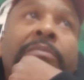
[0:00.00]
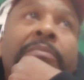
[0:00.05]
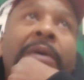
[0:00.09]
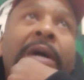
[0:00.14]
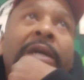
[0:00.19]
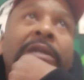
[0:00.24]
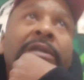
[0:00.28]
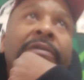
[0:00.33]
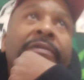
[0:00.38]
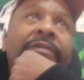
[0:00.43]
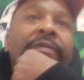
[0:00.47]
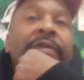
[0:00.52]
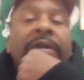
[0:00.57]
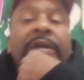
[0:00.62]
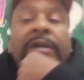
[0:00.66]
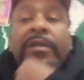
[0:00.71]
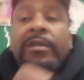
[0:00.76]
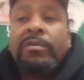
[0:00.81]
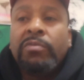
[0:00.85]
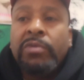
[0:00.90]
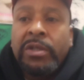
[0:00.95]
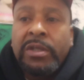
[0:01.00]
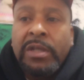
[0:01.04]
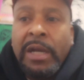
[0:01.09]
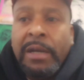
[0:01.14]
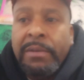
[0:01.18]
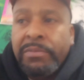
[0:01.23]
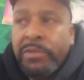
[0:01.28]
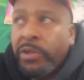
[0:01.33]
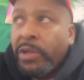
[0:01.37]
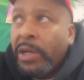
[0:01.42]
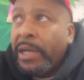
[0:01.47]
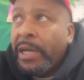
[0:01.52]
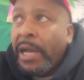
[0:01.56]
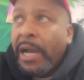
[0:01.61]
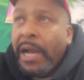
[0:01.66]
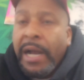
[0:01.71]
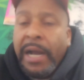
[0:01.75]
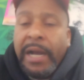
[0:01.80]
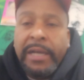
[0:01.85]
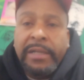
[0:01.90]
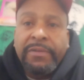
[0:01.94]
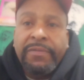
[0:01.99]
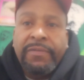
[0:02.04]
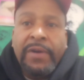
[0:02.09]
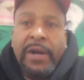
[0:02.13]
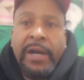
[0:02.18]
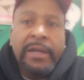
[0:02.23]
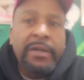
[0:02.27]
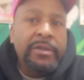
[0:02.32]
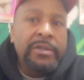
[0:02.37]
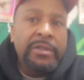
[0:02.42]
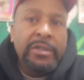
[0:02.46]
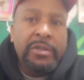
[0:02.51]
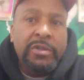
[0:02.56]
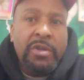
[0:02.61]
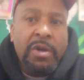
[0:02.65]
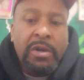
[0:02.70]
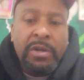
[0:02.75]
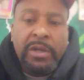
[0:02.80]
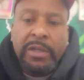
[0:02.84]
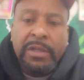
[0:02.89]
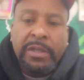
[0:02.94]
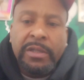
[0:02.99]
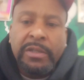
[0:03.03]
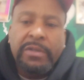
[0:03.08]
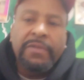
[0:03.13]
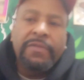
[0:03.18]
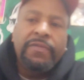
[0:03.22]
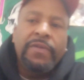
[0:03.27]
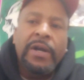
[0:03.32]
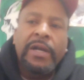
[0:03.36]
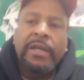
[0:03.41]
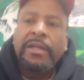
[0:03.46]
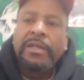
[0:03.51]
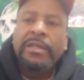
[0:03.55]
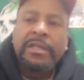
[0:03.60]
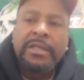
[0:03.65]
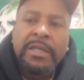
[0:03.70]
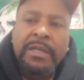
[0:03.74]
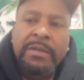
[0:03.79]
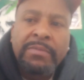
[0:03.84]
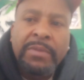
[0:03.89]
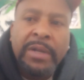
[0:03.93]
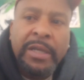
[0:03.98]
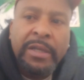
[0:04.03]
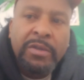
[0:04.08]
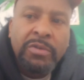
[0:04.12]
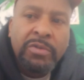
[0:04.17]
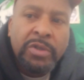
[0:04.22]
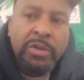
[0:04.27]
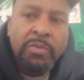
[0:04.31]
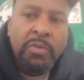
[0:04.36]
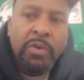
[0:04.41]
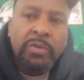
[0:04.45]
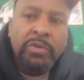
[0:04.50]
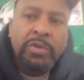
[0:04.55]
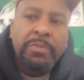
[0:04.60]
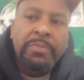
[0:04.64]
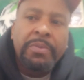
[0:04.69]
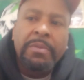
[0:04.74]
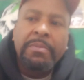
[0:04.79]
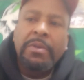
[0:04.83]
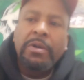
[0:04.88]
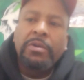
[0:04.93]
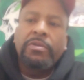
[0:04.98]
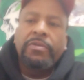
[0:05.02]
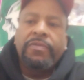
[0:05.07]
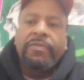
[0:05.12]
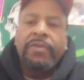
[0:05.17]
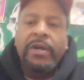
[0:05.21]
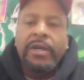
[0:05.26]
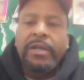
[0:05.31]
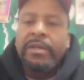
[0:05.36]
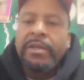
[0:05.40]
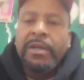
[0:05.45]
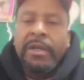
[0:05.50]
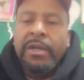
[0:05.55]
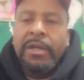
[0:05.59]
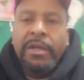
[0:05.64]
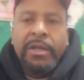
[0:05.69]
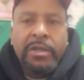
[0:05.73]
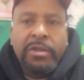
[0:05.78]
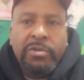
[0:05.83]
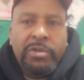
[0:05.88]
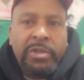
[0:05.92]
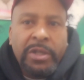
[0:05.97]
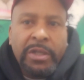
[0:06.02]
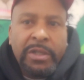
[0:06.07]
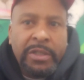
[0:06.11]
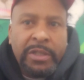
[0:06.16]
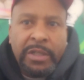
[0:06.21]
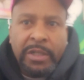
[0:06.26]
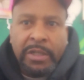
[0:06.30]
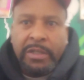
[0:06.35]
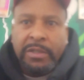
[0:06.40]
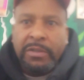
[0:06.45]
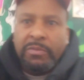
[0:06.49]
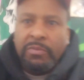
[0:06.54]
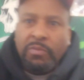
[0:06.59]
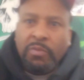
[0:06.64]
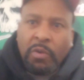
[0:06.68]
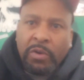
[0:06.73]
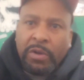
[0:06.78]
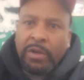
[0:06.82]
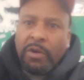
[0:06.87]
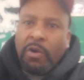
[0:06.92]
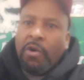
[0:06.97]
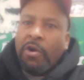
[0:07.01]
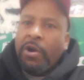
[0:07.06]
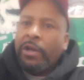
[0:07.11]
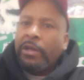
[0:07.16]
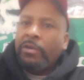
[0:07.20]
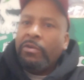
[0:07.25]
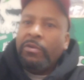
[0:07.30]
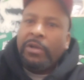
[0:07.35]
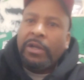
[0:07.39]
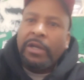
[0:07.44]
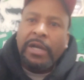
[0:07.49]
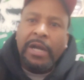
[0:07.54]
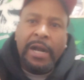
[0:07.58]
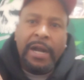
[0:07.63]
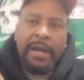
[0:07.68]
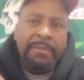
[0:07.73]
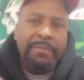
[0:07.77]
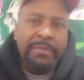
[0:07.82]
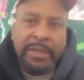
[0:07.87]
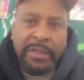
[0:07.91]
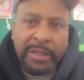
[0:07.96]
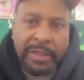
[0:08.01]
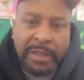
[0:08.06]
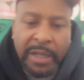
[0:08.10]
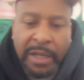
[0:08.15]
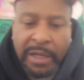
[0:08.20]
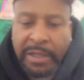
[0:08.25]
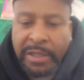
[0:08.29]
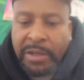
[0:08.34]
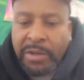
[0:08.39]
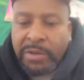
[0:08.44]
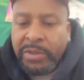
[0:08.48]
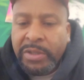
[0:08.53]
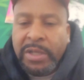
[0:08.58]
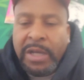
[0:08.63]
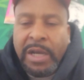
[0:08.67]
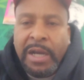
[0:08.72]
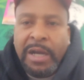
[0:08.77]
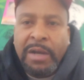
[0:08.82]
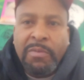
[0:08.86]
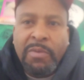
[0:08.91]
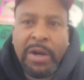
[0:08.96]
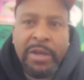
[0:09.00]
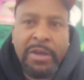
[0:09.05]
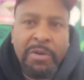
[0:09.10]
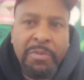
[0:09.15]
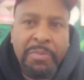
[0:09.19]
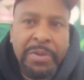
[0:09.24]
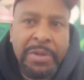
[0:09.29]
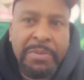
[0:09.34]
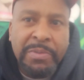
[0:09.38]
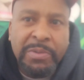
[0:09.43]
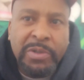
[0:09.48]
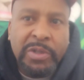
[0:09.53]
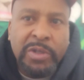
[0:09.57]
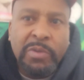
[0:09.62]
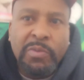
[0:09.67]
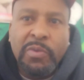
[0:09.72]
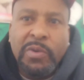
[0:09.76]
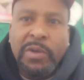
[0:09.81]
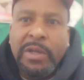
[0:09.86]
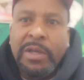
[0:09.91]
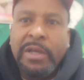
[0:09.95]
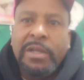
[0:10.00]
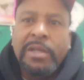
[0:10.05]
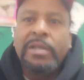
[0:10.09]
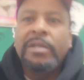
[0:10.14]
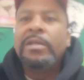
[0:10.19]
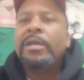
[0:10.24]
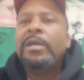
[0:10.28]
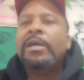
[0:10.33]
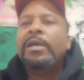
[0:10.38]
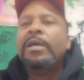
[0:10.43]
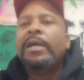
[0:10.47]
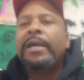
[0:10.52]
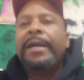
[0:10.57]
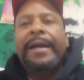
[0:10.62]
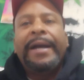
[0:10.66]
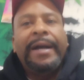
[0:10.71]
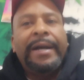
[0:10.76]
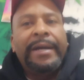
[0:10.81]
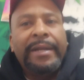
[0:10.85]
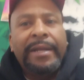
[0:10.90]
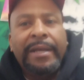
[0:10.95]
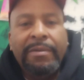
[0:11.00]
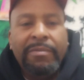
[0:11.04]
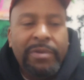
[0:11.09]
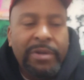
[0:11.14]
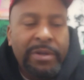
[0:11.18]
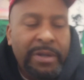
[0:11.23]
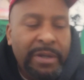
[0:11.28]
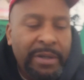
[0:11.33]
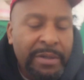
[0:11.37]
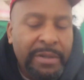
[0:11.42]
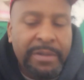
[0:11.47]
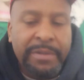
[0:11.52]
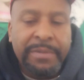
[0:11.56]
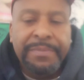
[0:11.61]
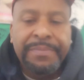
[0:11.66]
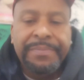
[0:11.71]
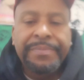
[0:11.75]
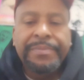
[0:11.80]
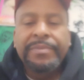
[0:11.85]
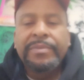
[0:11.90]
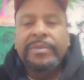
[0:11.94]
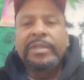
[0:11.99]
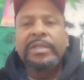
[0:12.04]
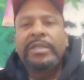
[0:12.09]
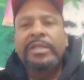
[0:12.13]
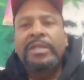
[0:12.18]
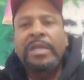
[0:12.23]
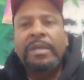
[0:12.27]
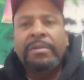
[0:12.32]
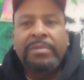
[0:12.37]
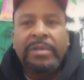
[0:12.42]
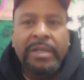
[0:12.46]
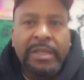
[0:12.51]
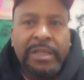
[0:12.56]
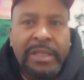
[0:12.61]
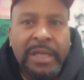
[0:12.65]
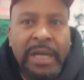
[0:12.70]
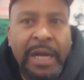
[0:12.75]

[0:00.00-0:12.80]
as boxing fans would stop trying to hide the fighters and talk against the fight. It seemed like you should want to promote the fight. You shouldn't just want to argue in the comments telling your side why your people should win and how they would uh, step to the